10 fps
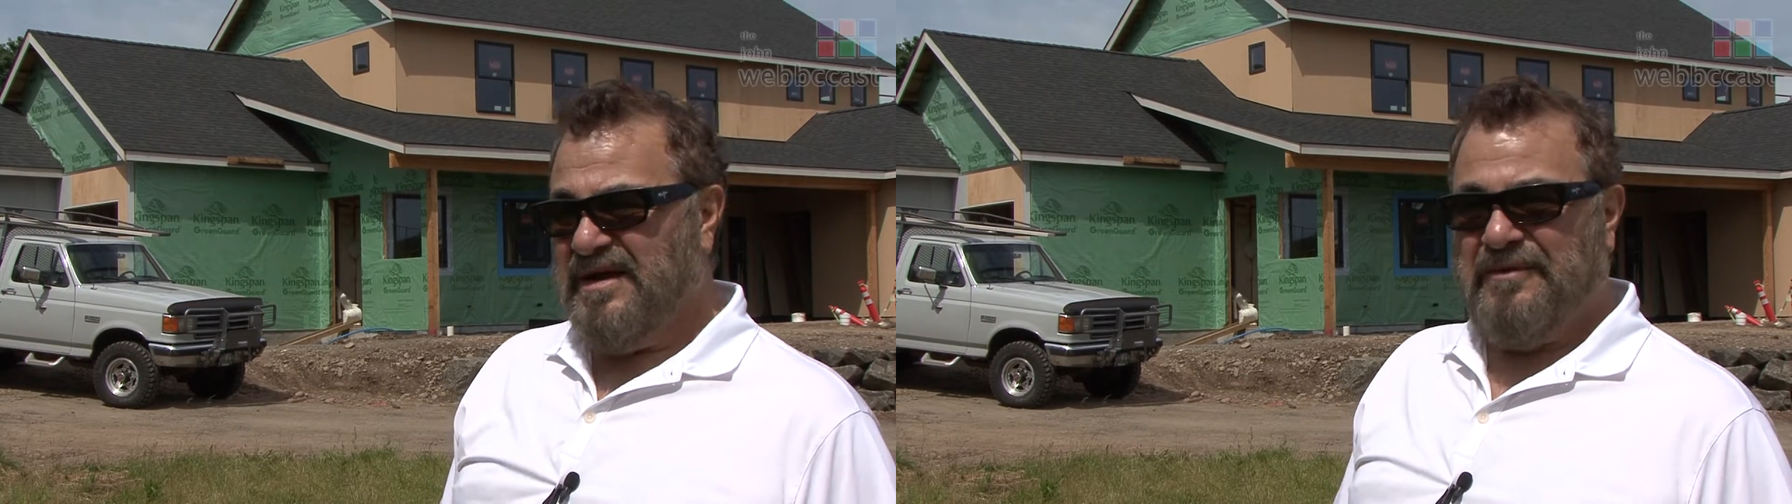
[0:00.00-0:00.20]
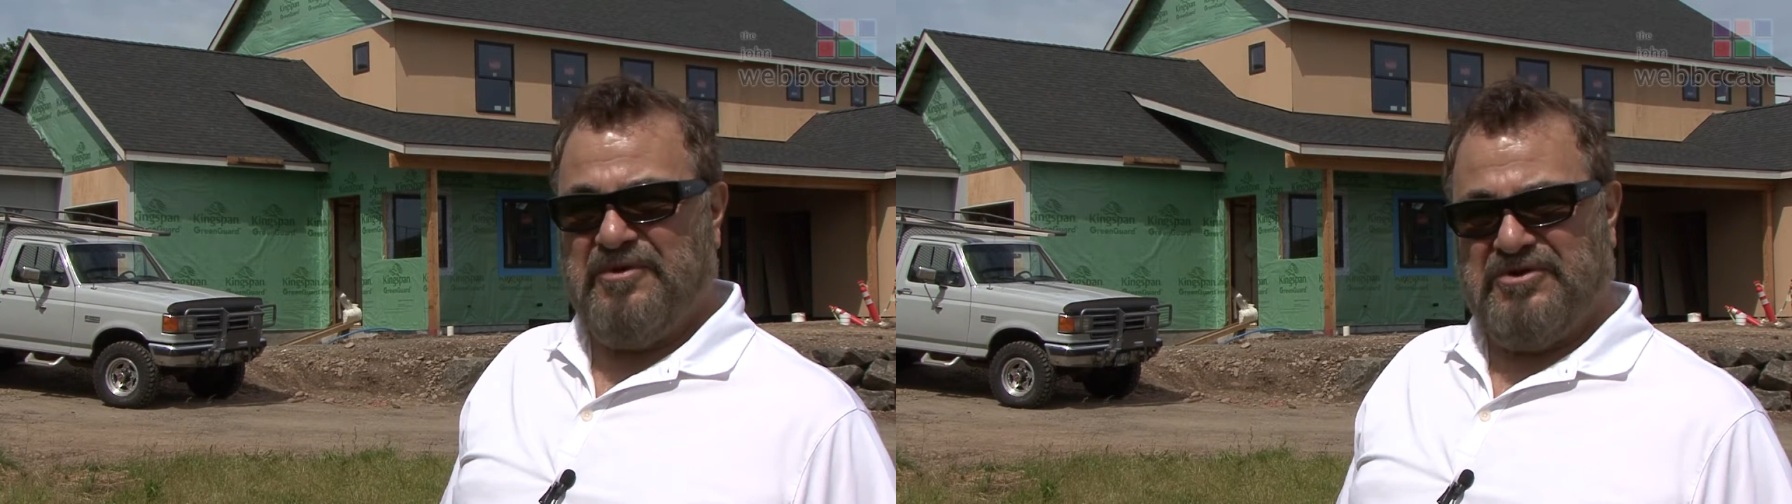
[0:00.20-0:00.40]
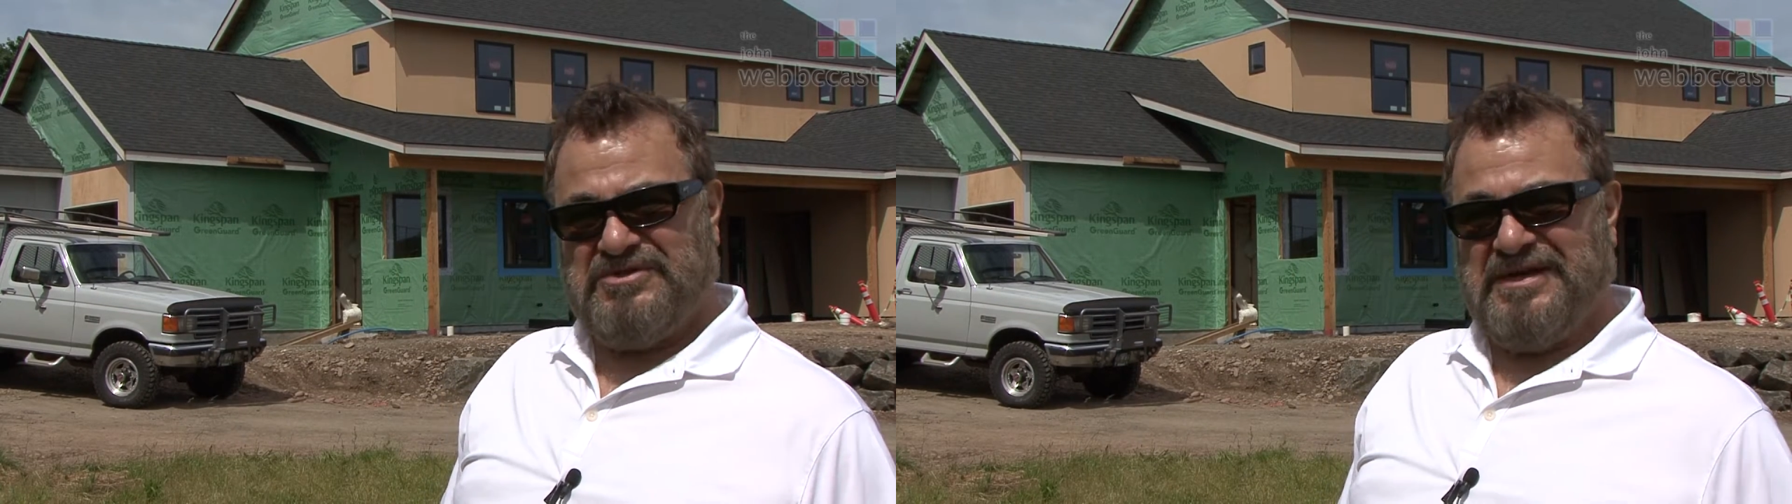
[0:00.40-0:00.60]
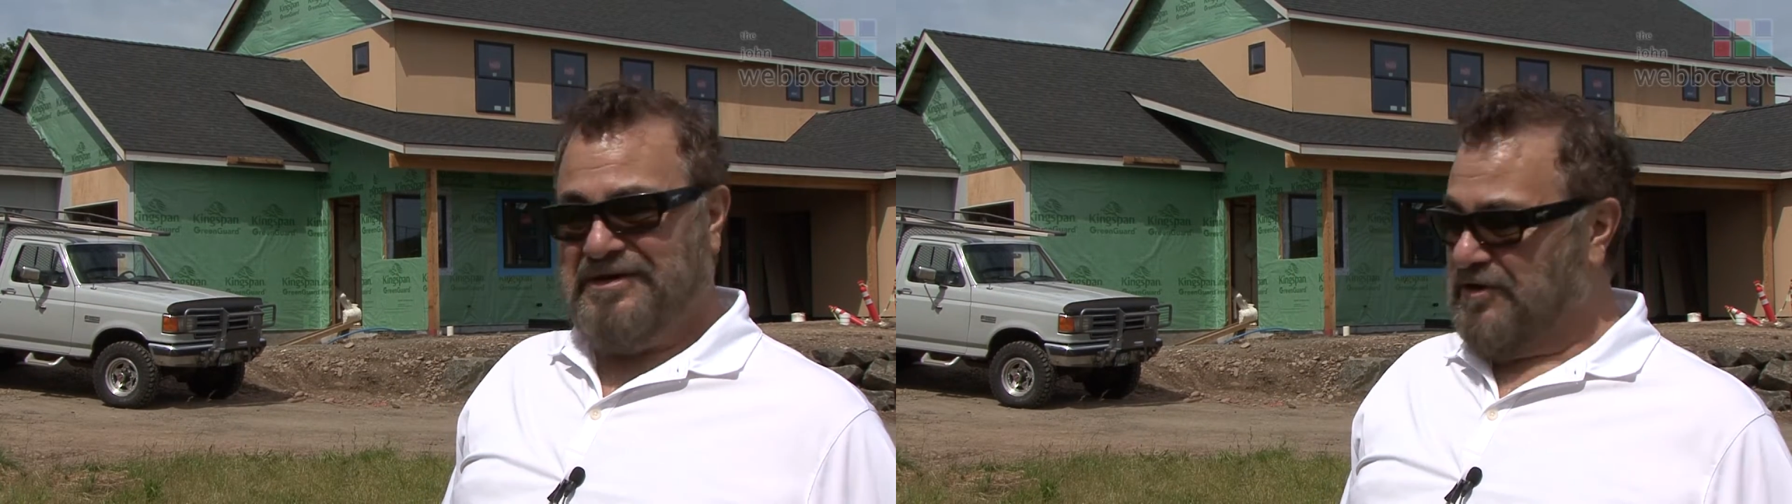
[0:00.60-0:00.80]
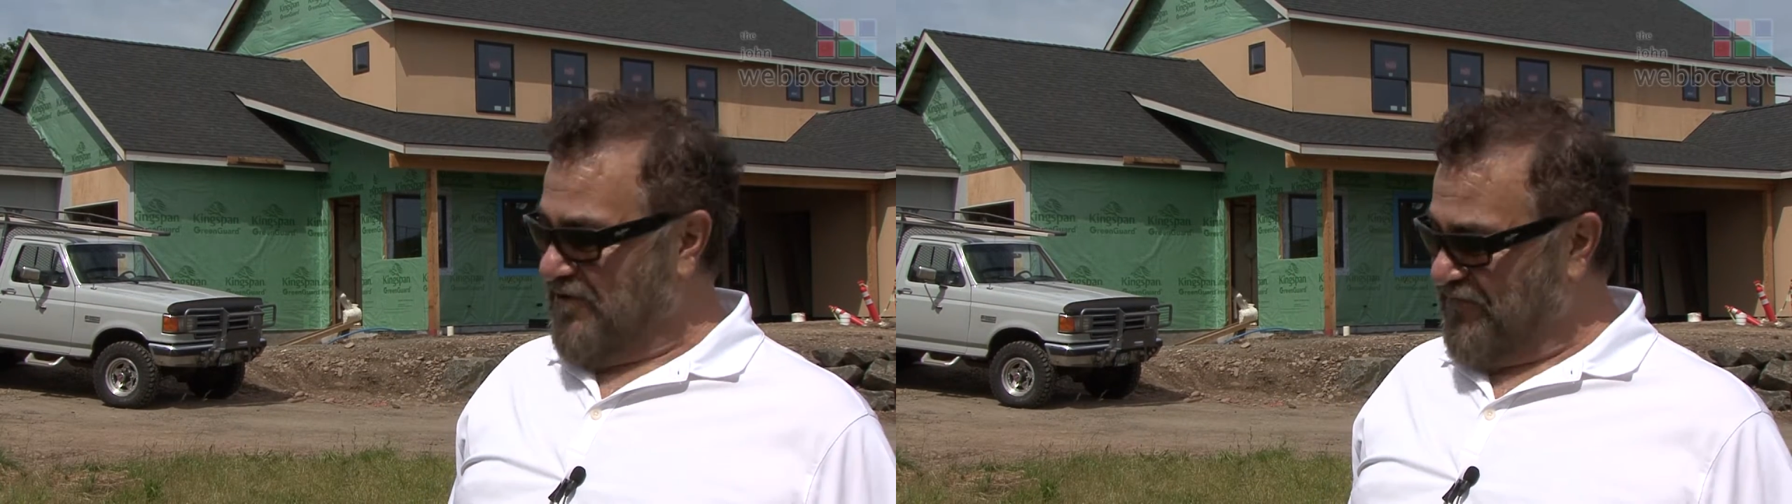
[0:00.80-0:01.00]
And when you're
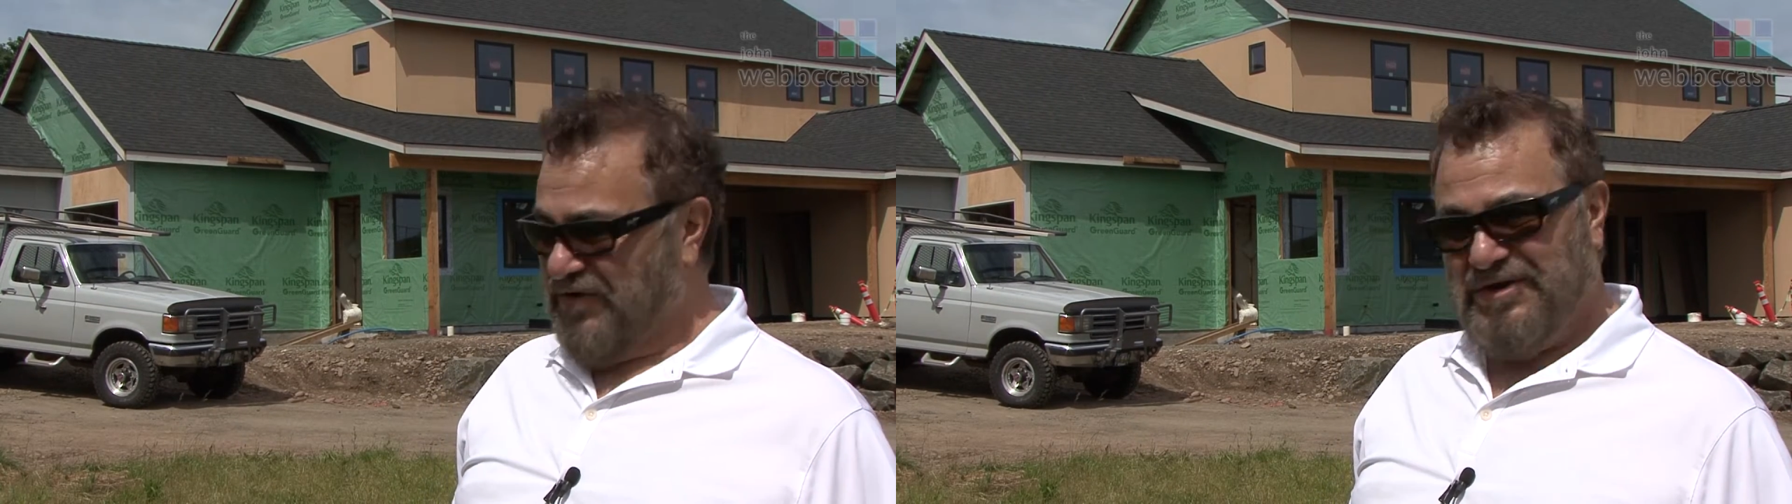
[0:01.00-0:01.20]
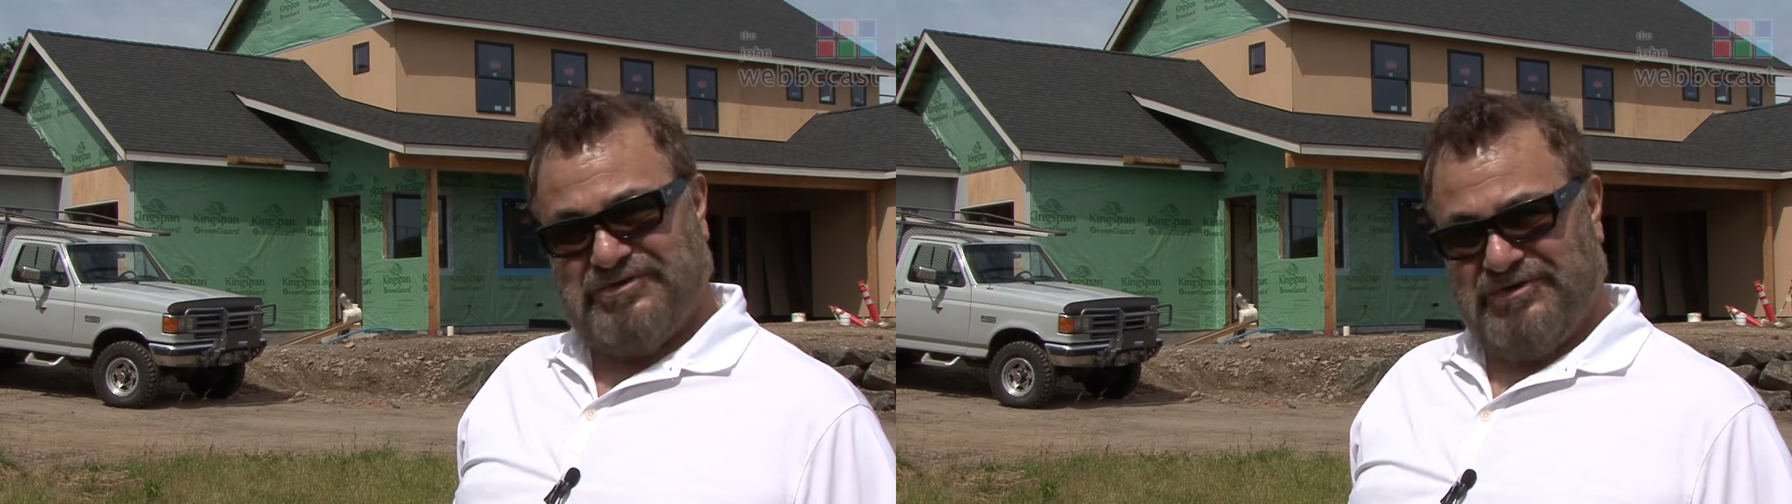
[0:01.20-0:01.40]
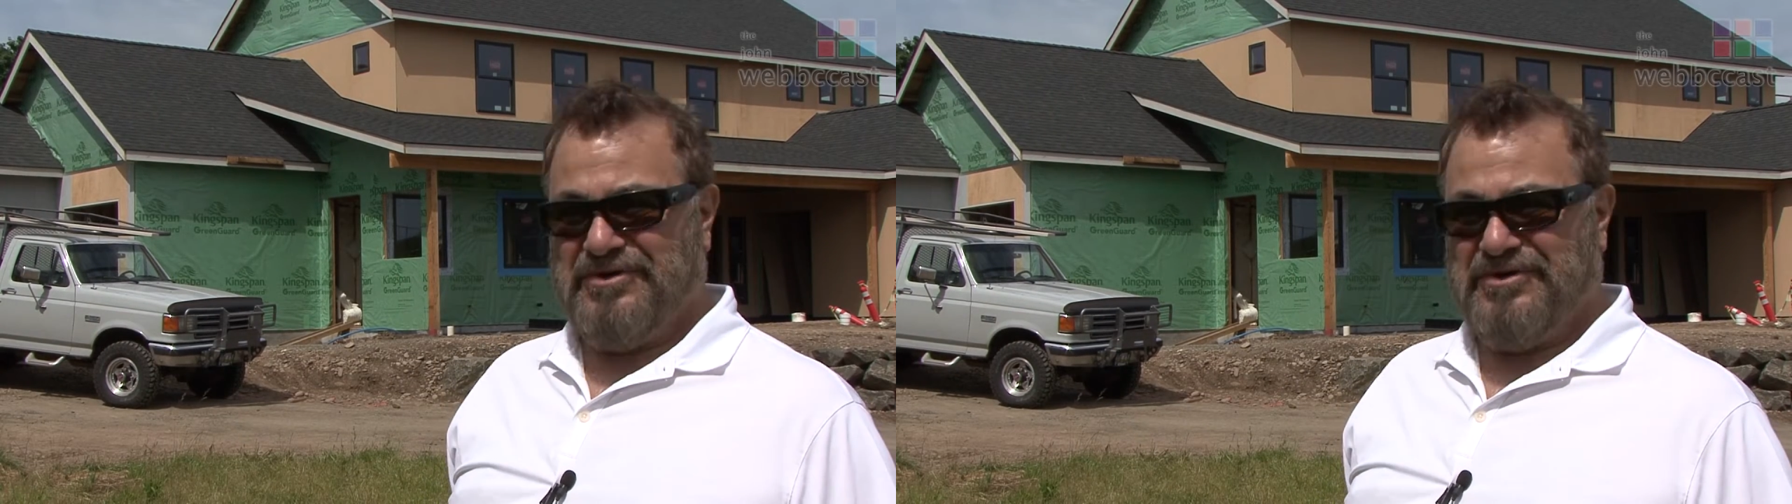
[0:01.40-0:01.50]
sitting on your furniture,